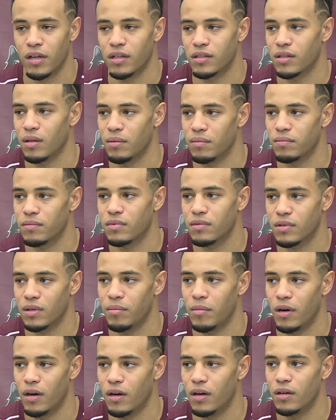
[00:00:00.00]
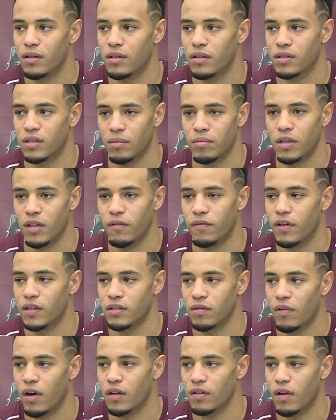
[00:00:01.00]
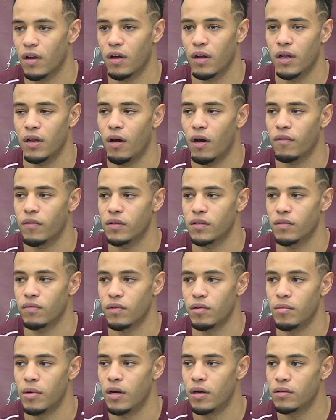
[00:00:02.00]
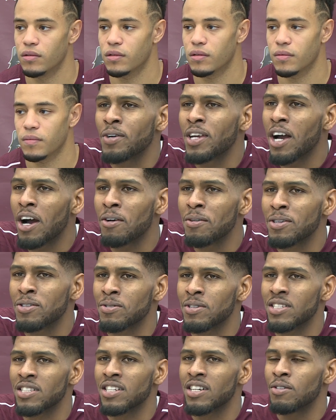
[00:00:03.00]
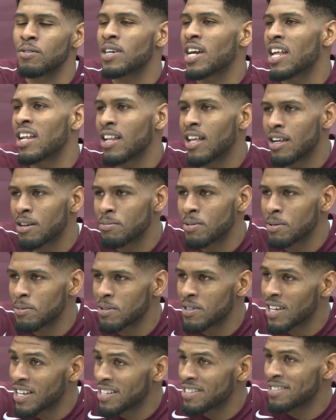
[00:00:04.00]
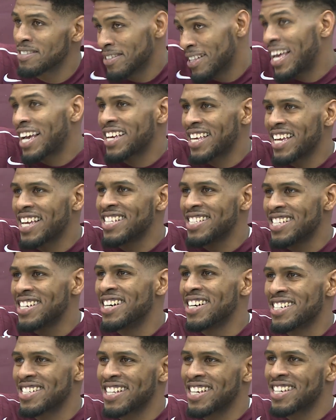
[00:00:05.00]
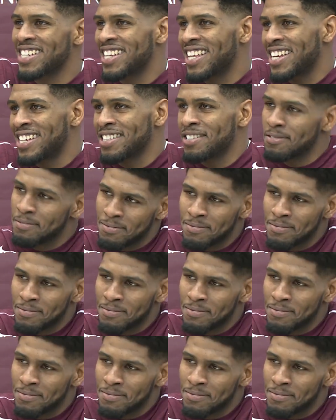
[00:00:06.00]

to get some defensive and offensive rebounds. We always on the dunk. We got a lot of people that can dunk, that can, like,